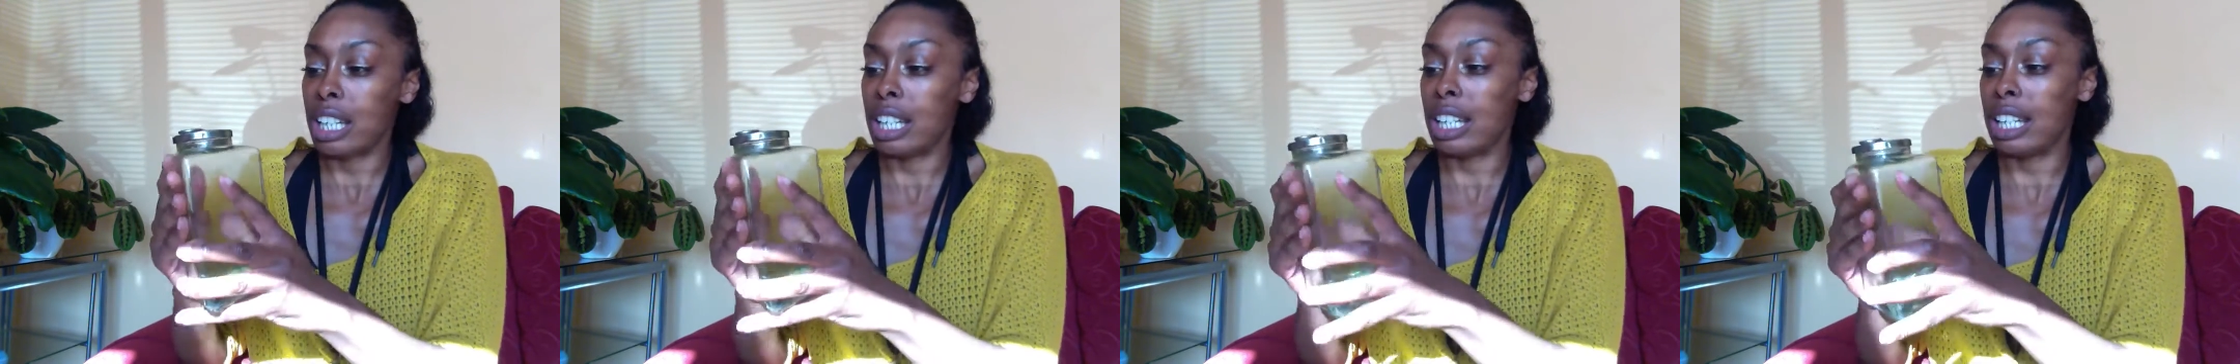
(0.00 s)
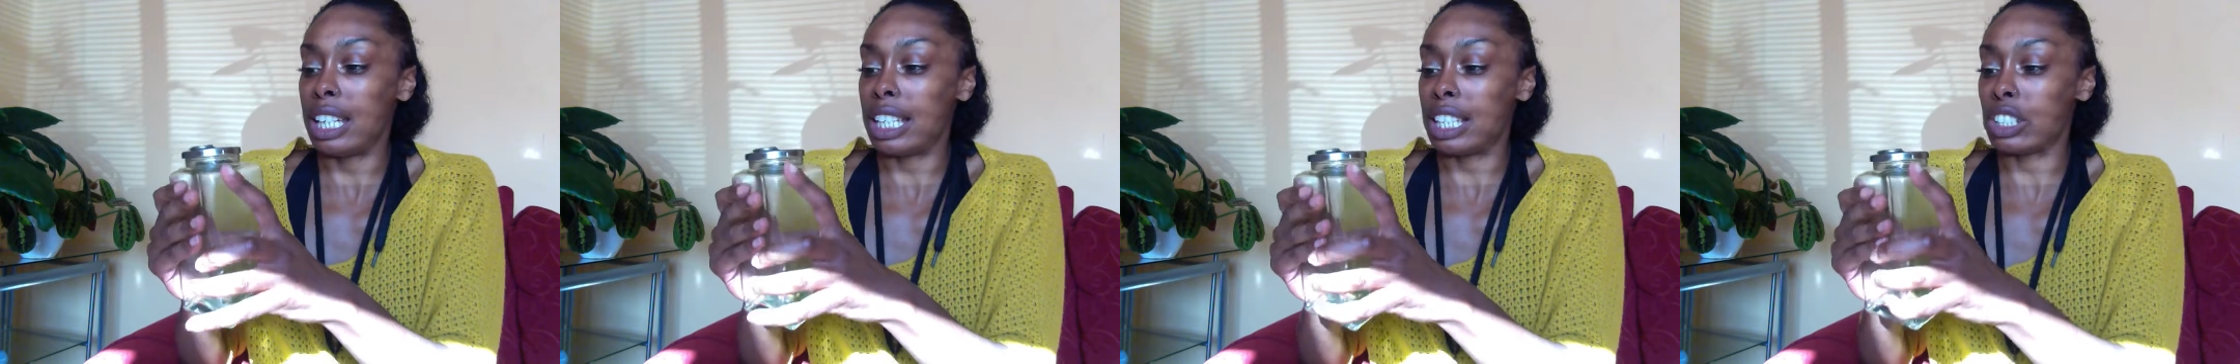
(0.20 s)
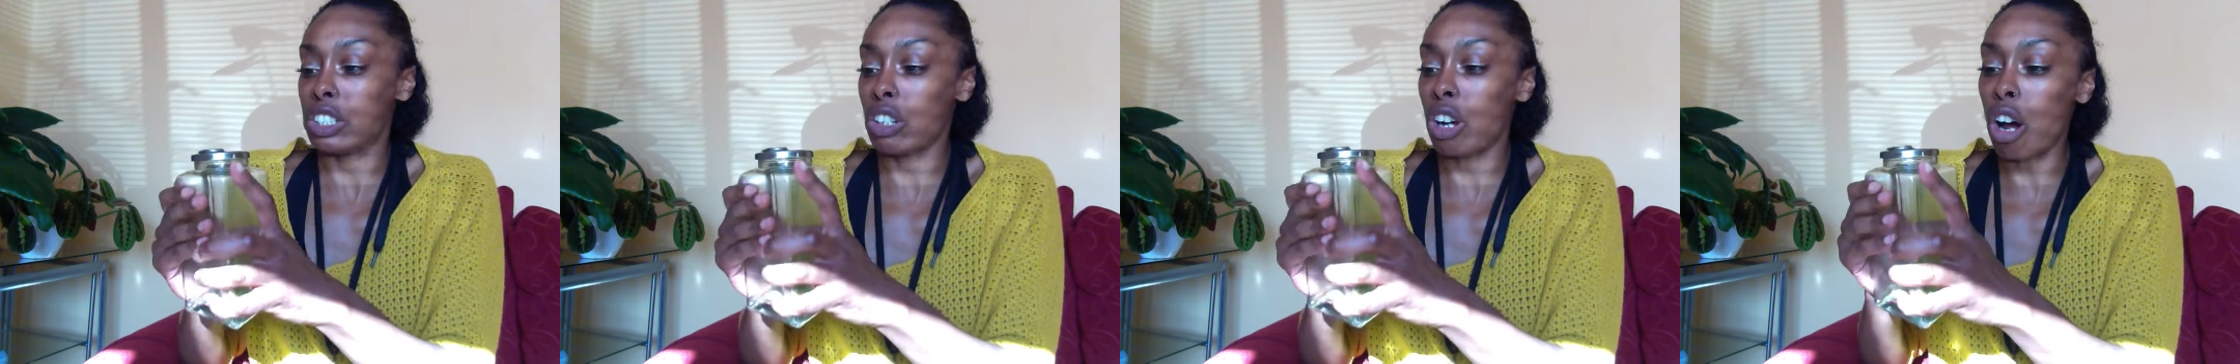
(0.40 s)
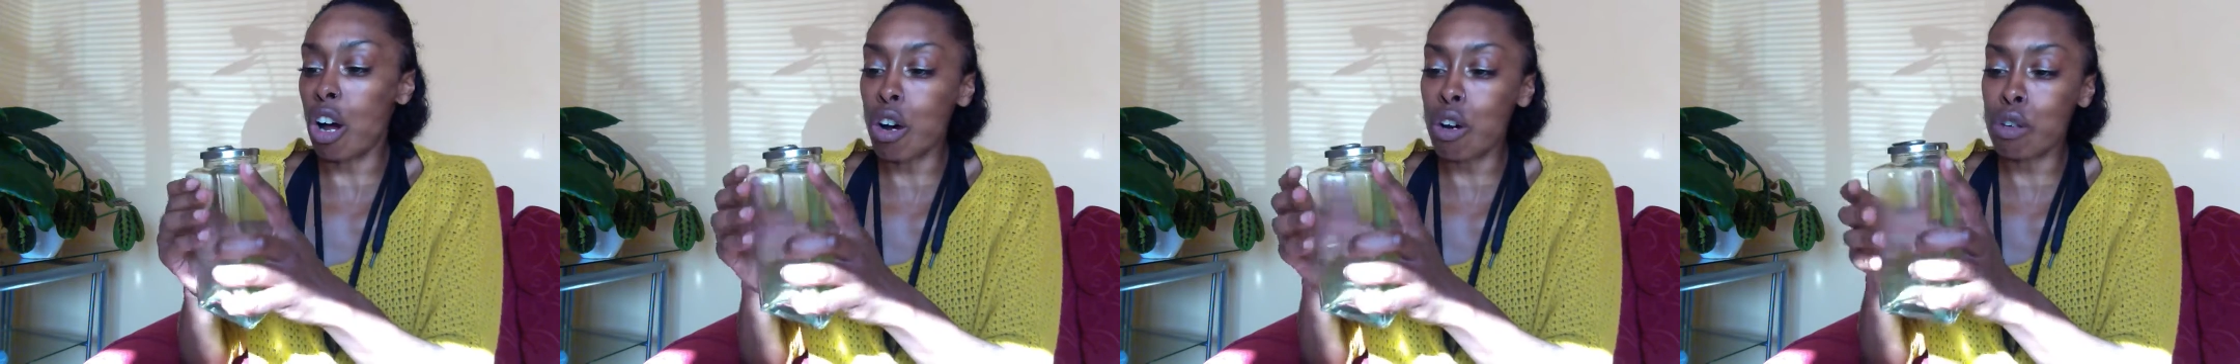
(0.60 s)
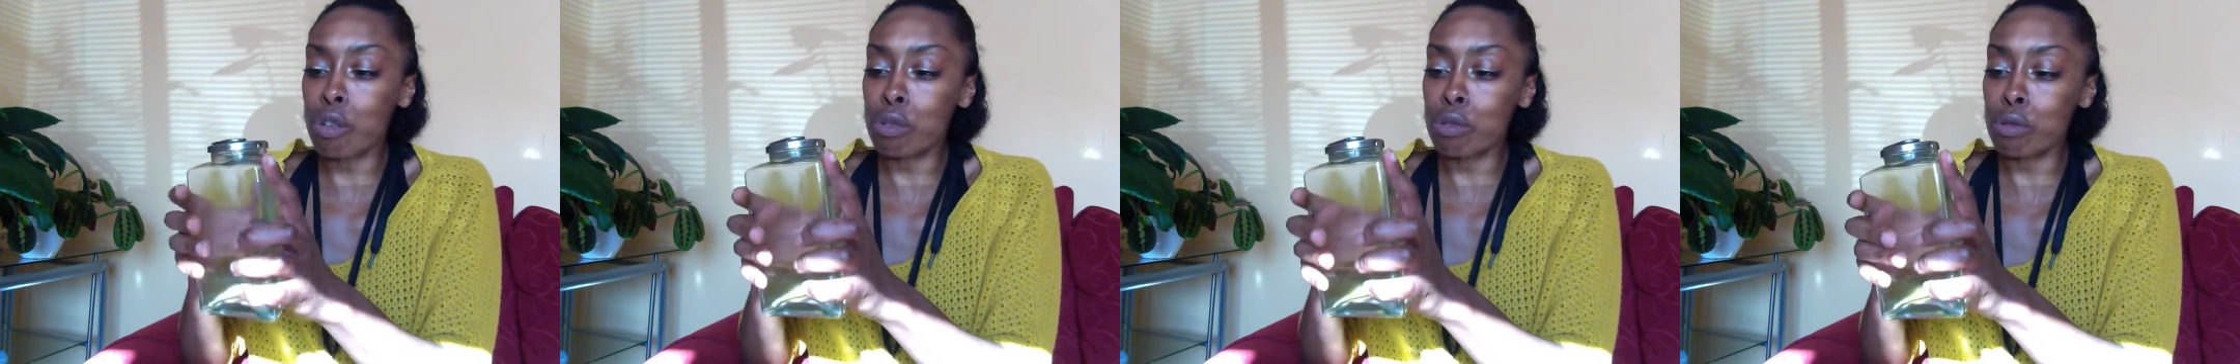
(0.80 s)
it's
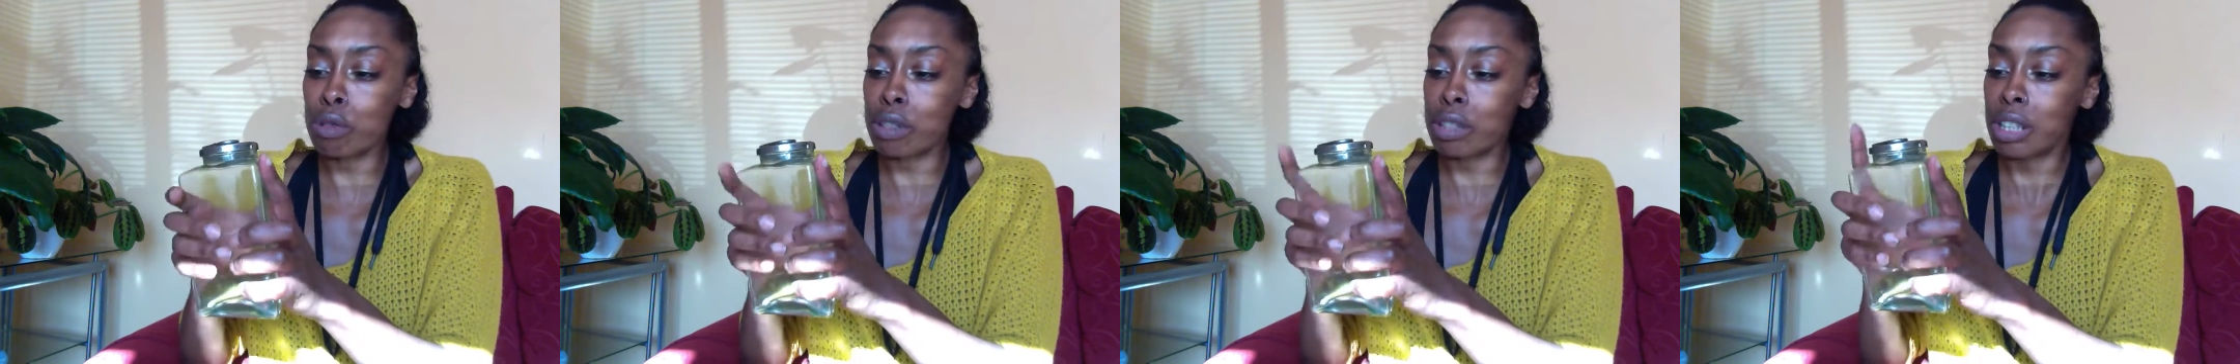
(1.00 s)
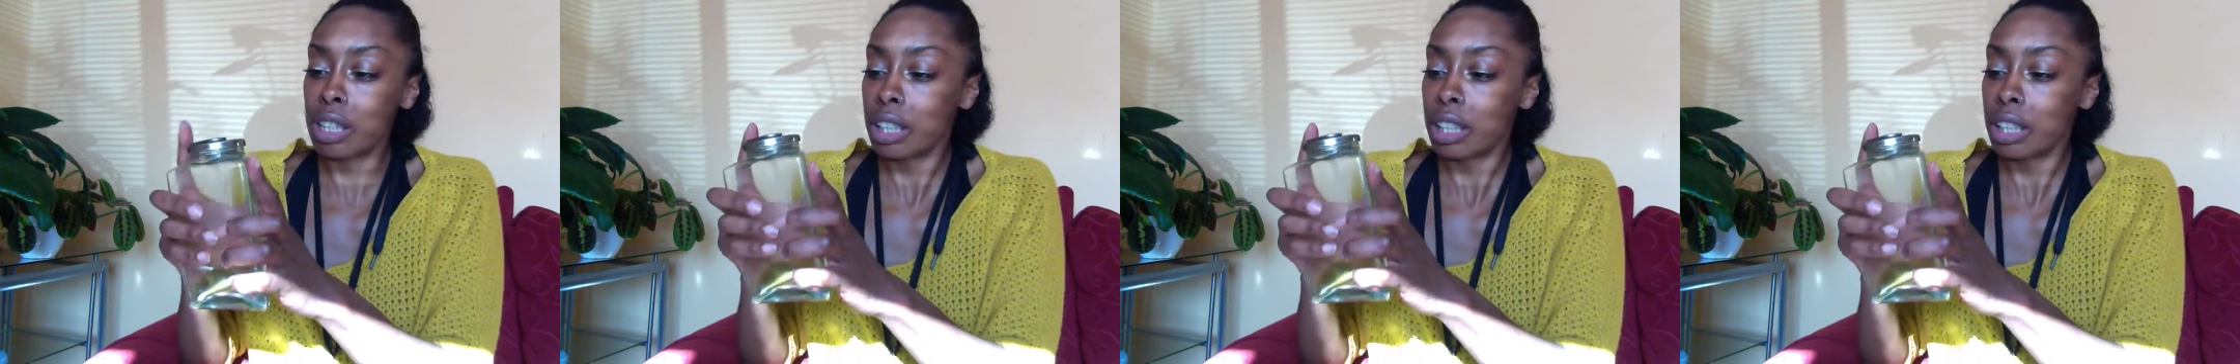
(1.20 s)
cold,